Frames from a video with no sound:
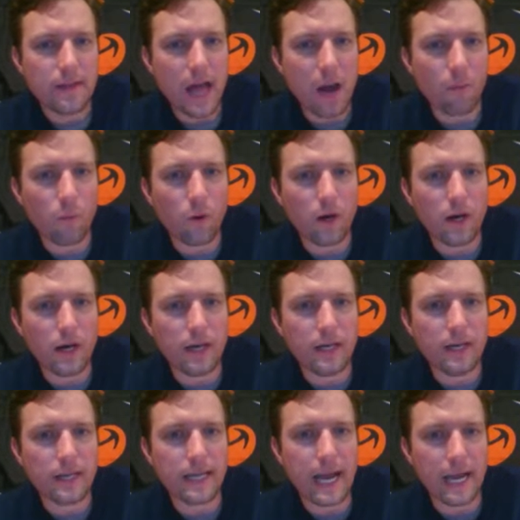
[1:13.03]
that
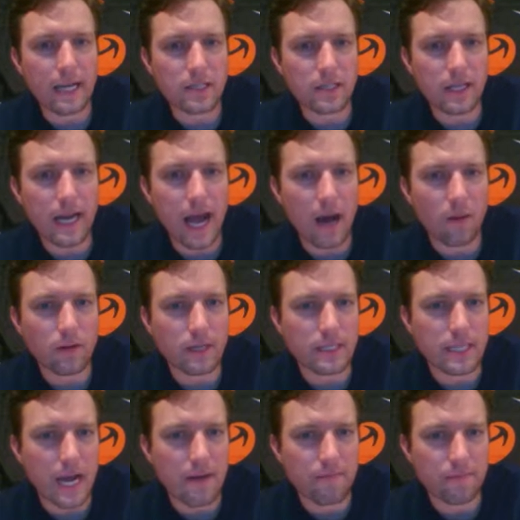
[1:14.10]
would cancel it out
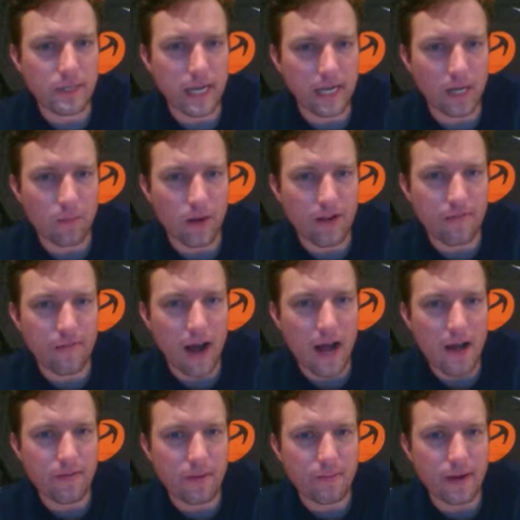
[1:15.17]
because I am taking away
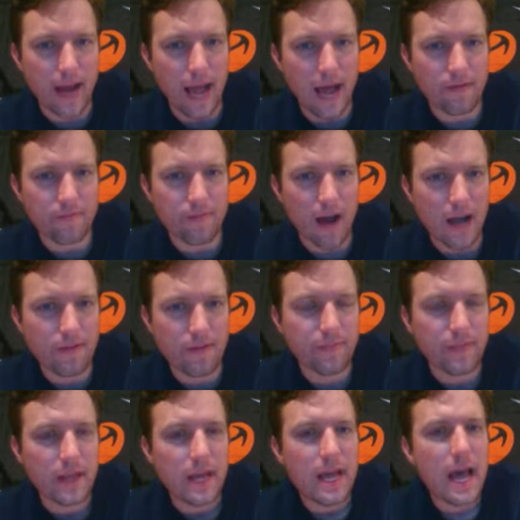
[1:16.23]
5. I'm going to add 5.
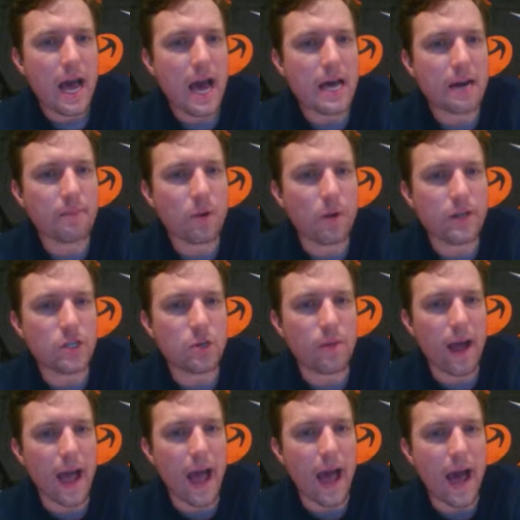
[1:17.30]
And I'm going
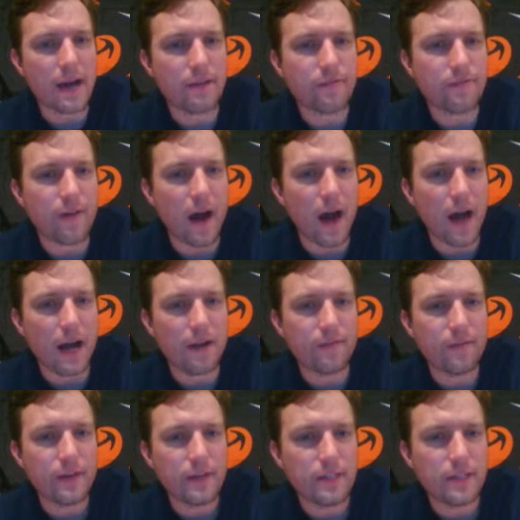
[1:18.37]
to add
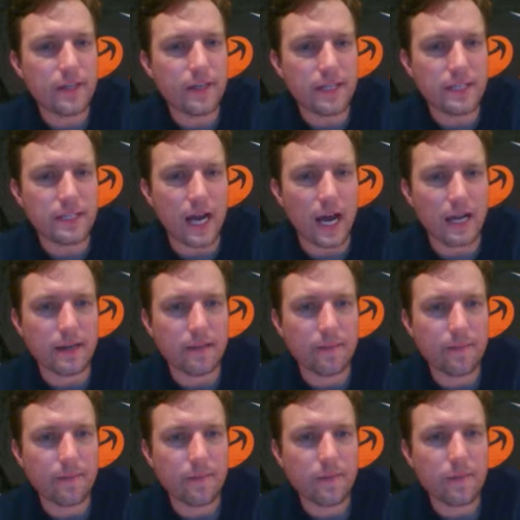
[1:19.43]
5 to this side.
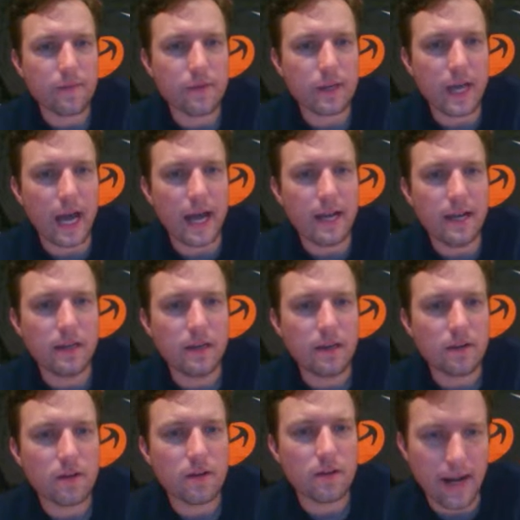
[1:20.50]
Okay,
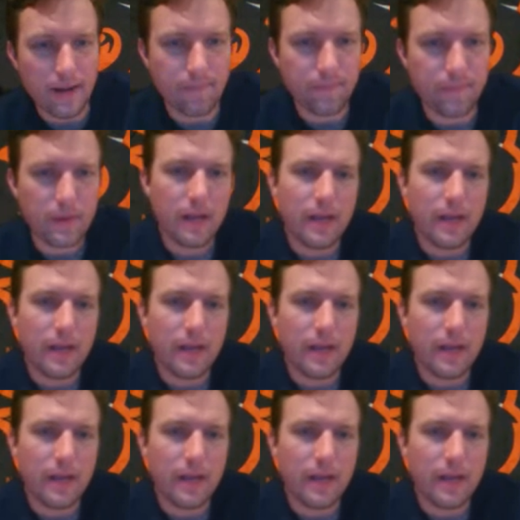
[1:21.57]
right?